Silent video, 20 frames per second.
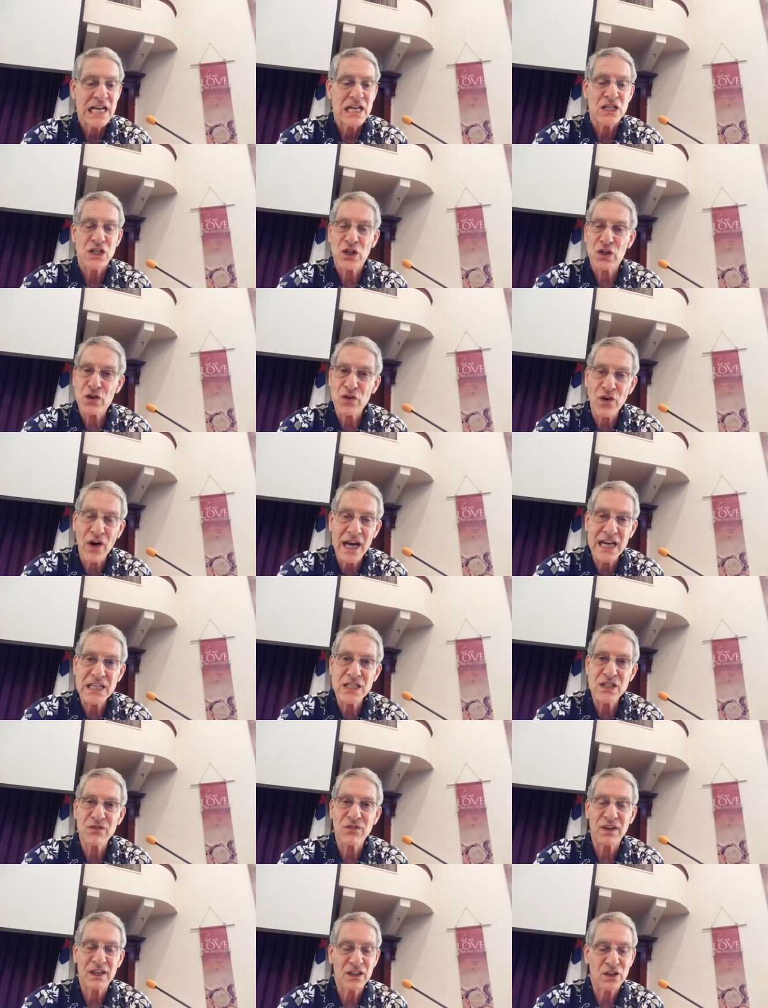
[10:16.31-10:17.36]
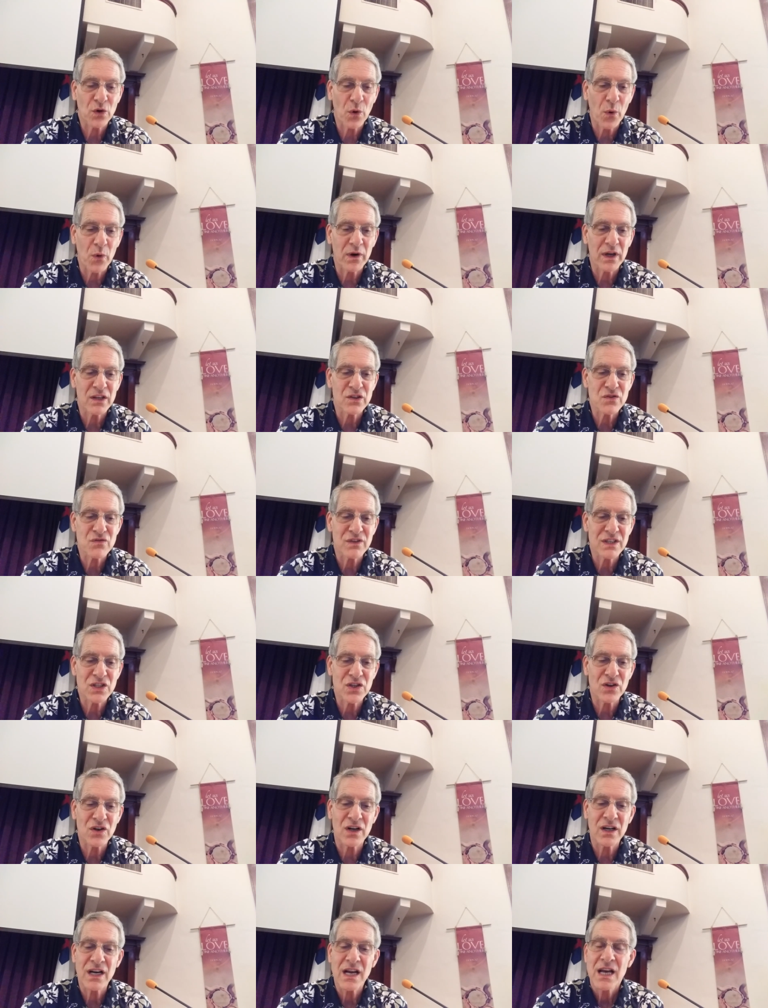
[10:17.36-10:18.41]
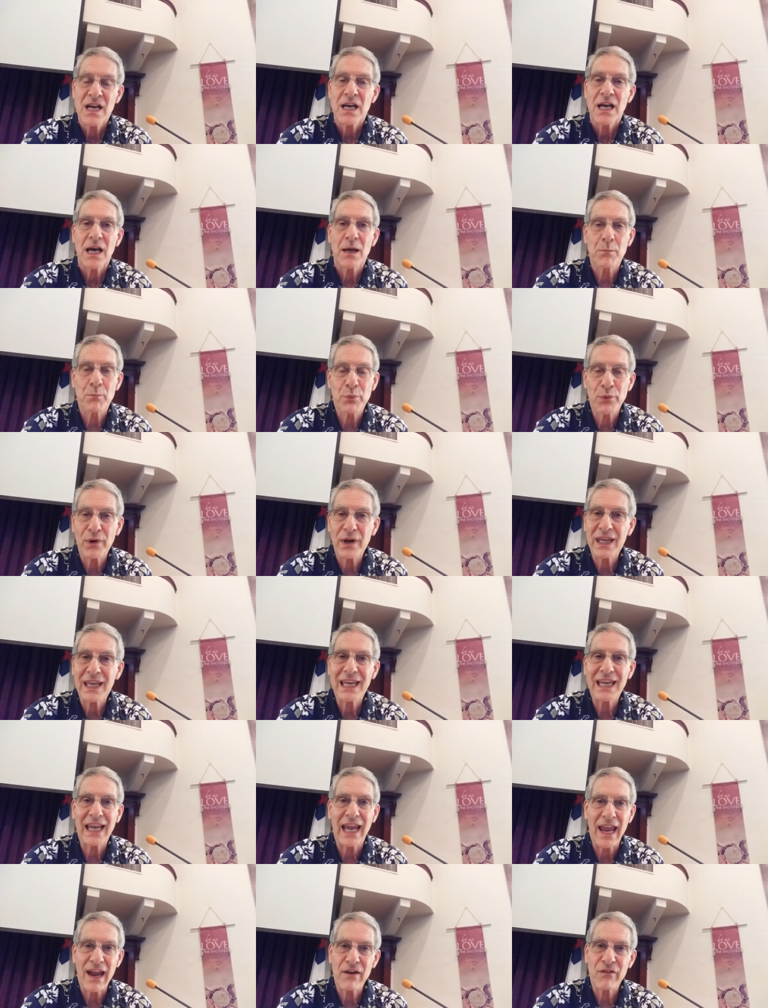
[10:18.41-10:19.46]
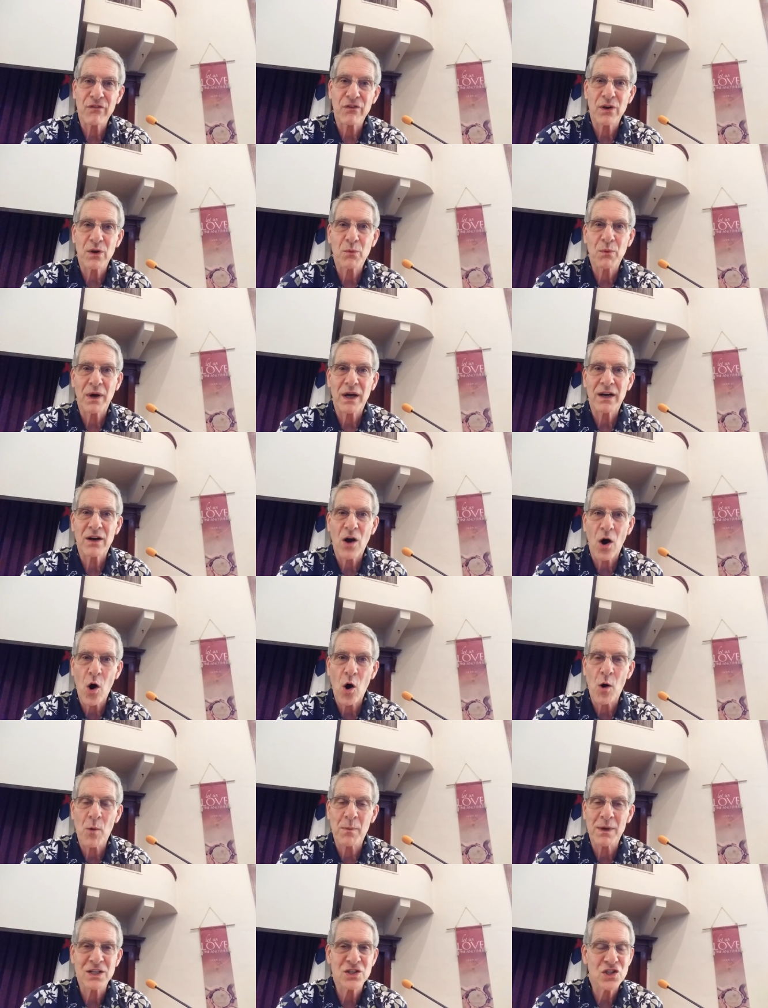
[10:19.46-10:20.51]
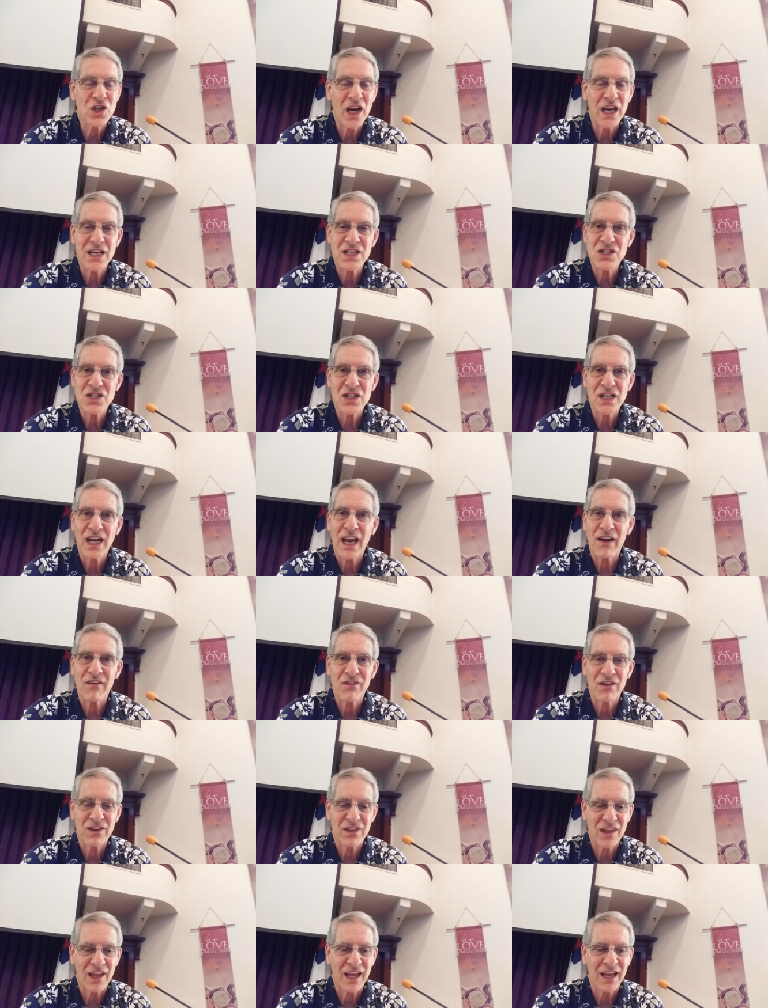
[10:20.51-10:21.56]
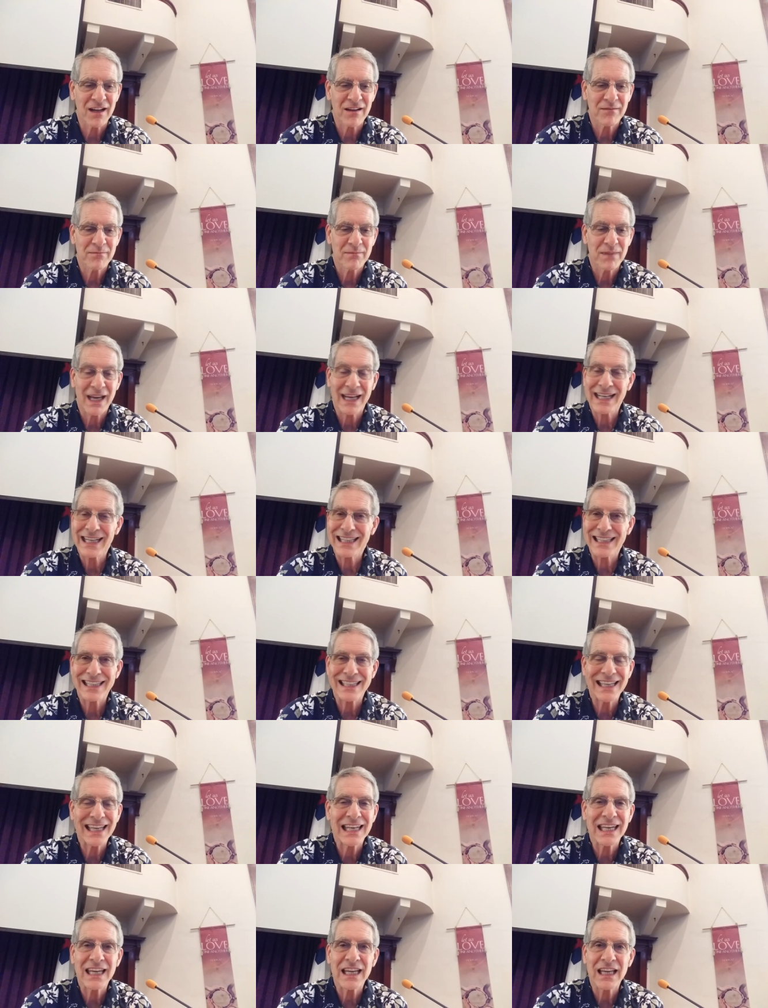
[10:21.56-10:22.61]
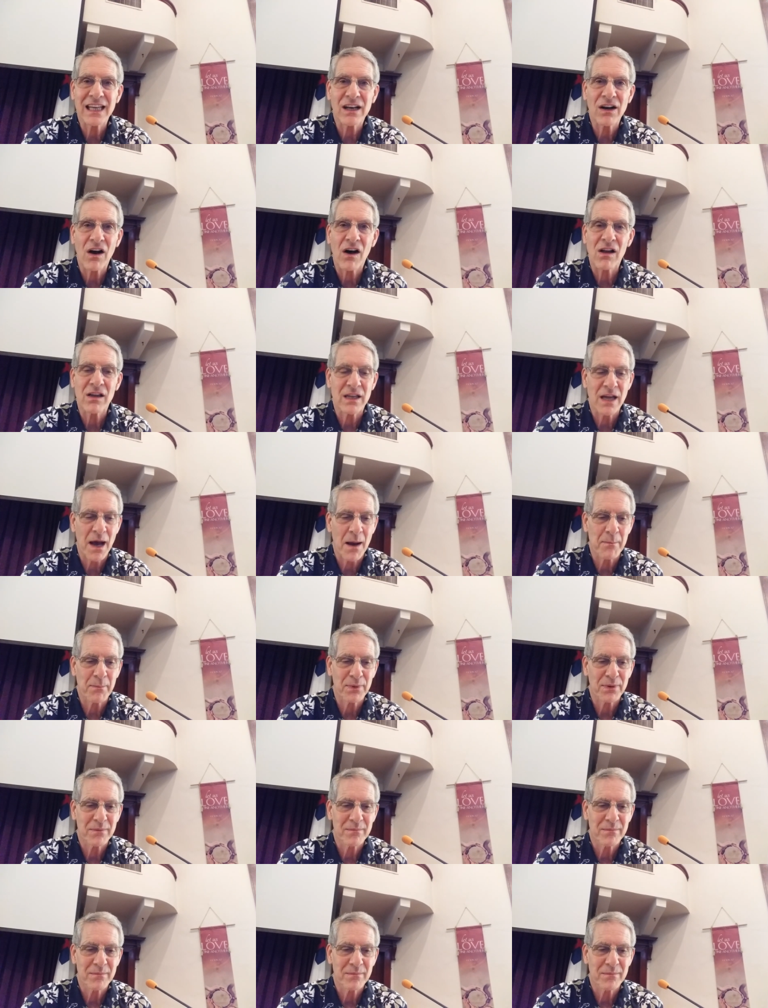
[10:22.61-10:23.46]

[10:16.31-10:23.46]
to Christ's victorious return and bringing everyone home and changing everything and cleaning it all up.